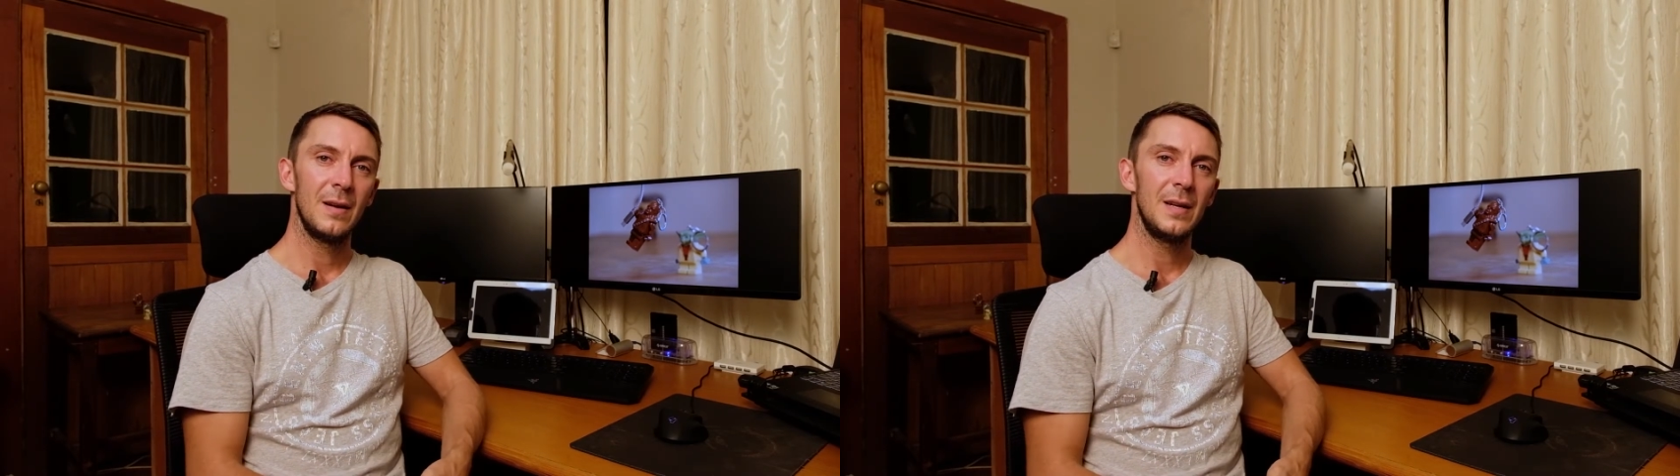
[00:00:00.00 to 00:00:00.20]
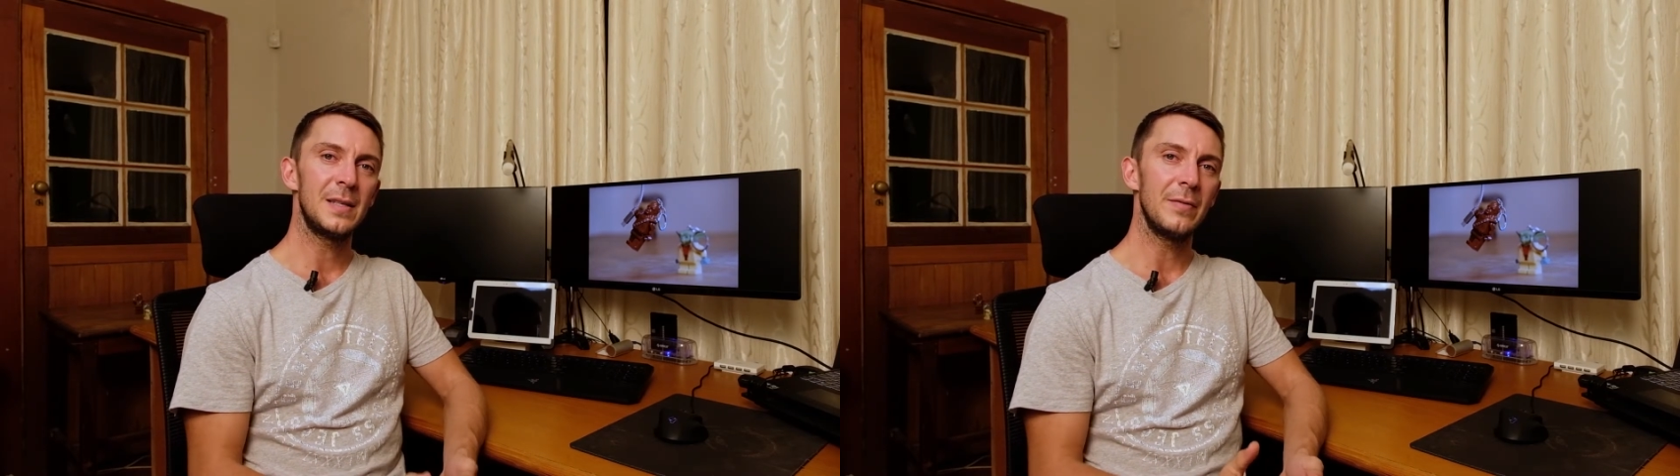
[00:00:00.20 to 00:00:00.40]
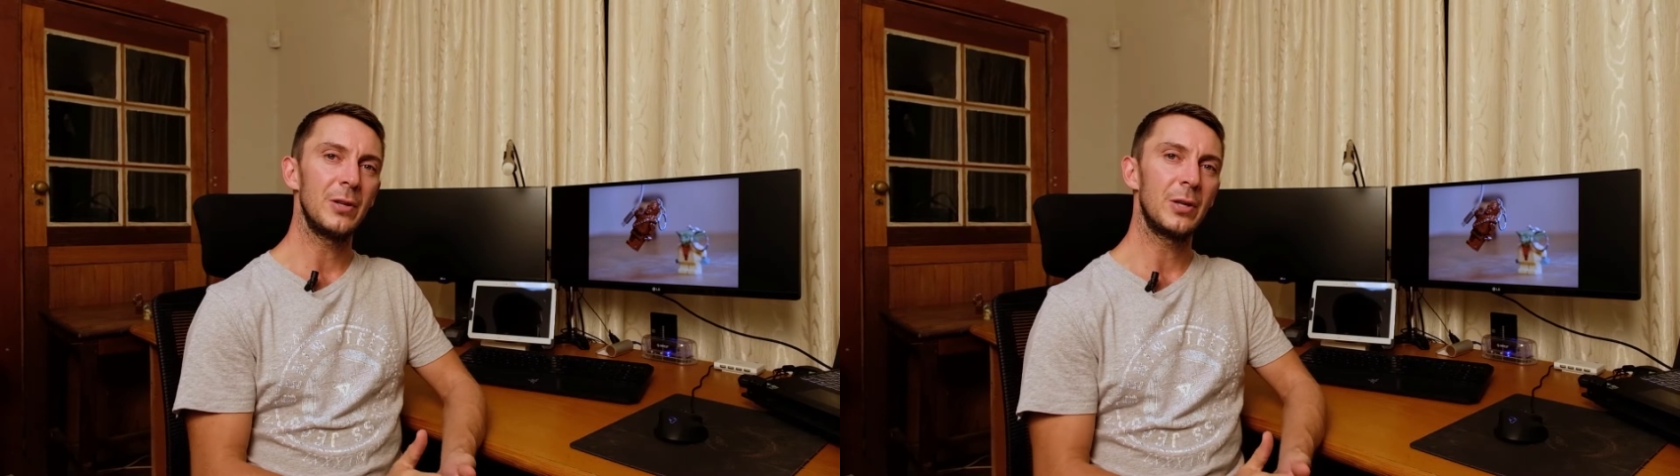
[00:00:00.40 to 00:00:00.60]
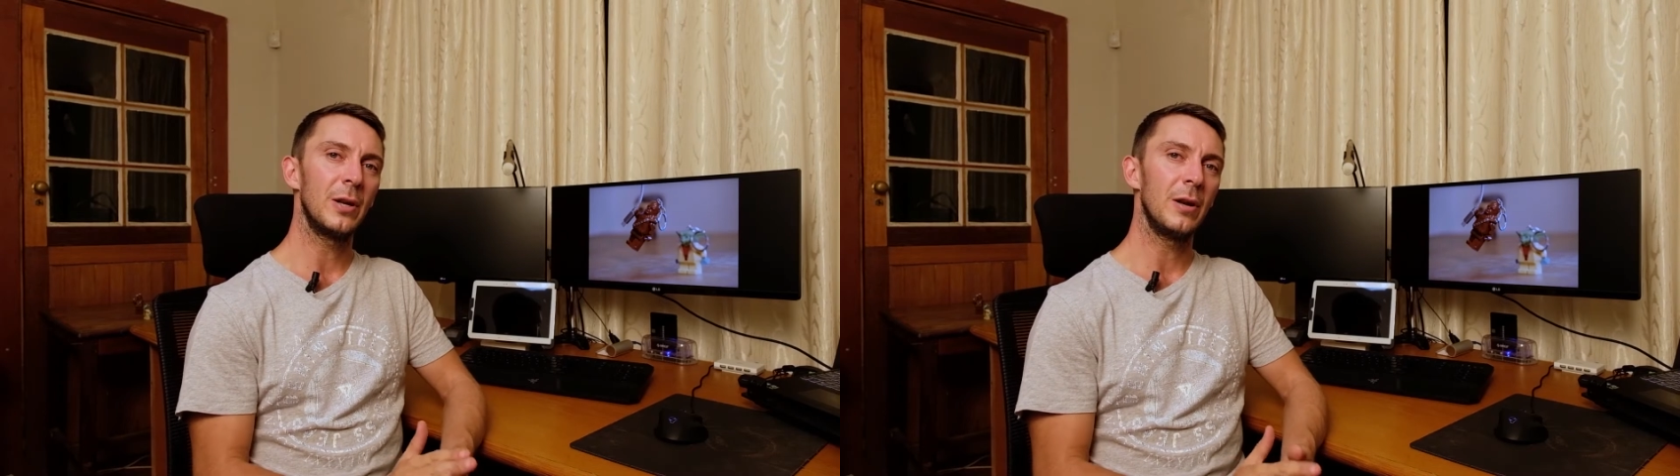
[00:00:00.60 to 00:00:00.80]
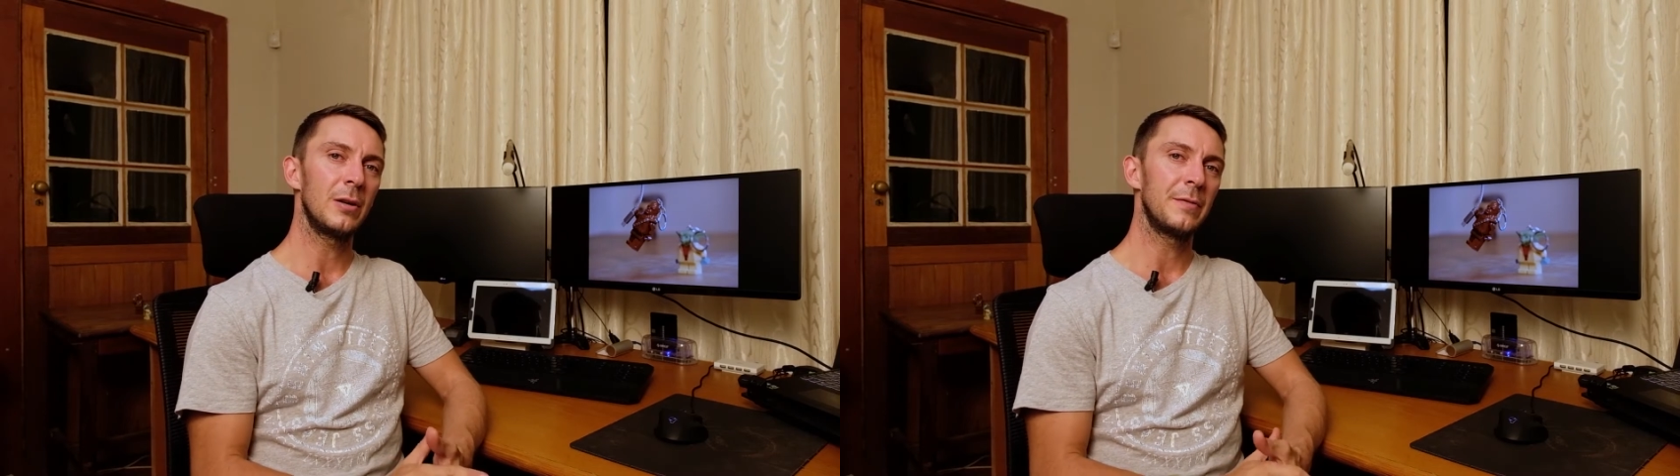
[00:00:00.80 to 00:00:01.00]
Let's have a look at
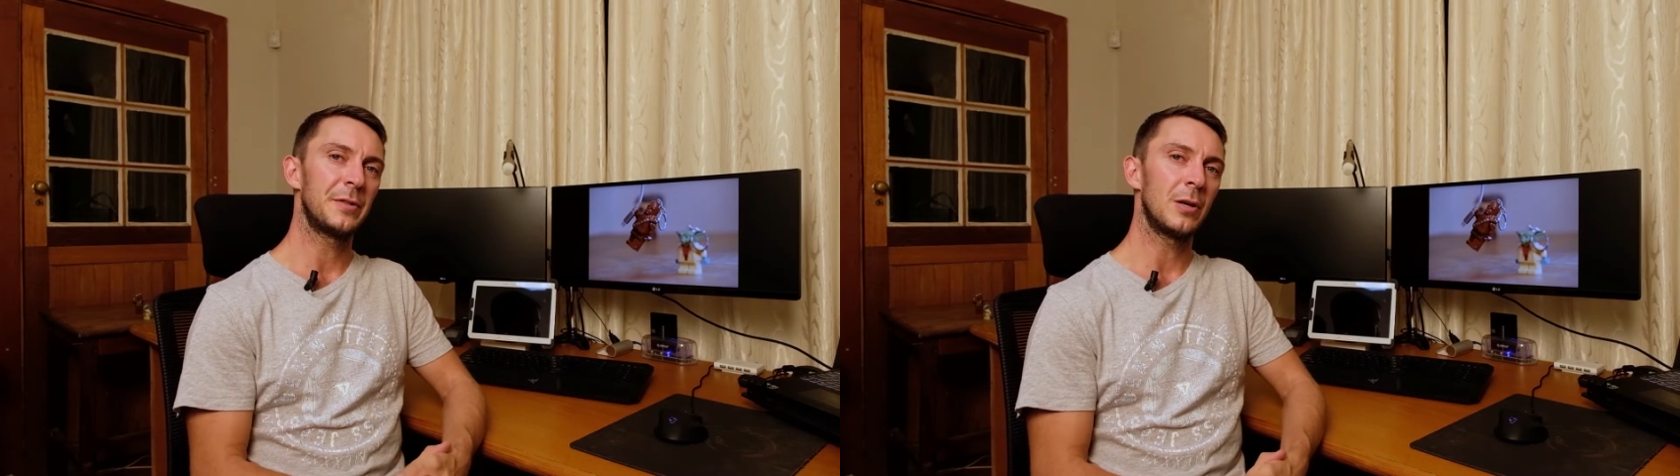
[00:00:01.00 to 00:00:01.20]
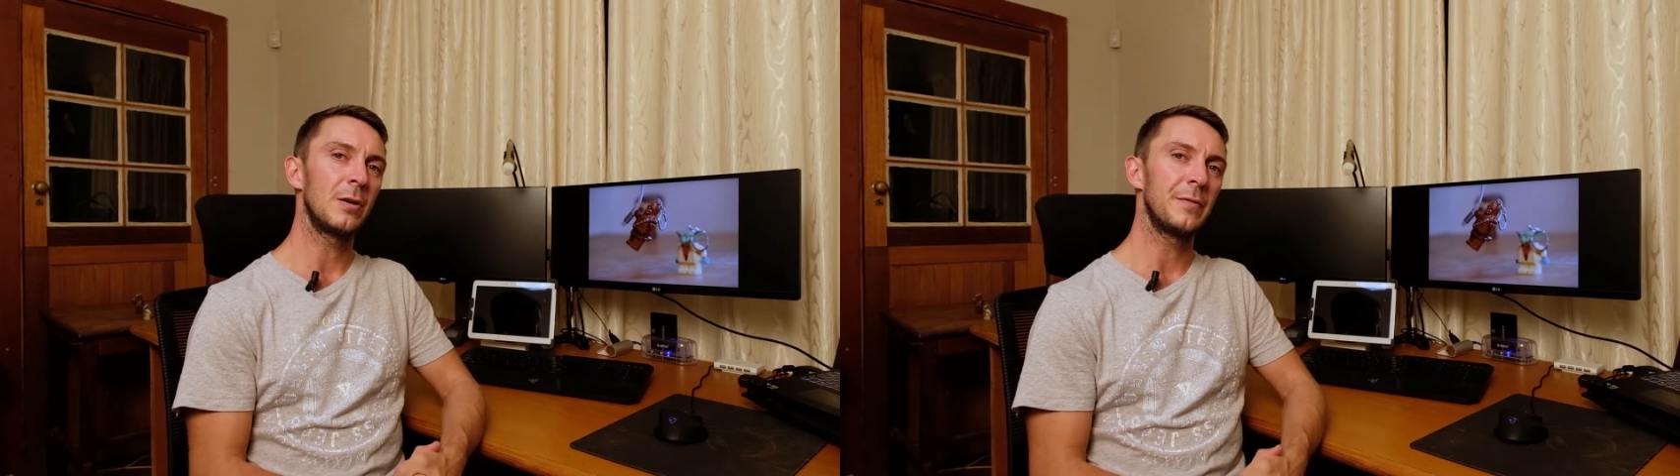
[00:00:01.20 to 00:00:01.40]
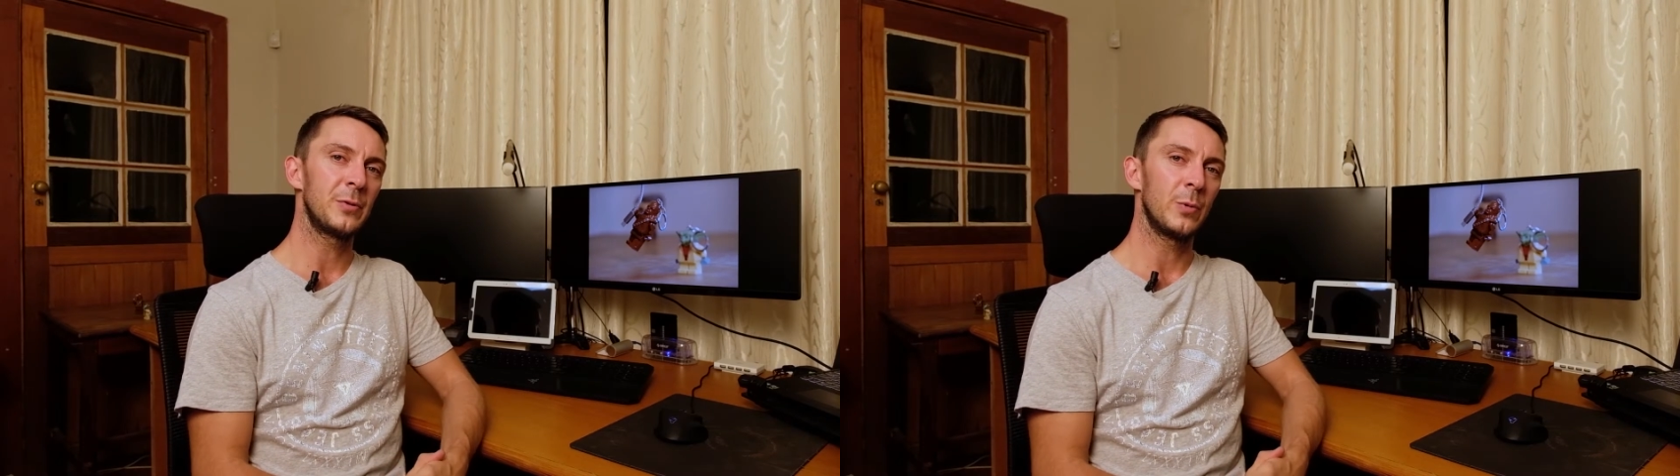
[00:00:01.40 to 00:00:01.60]
a local photographer's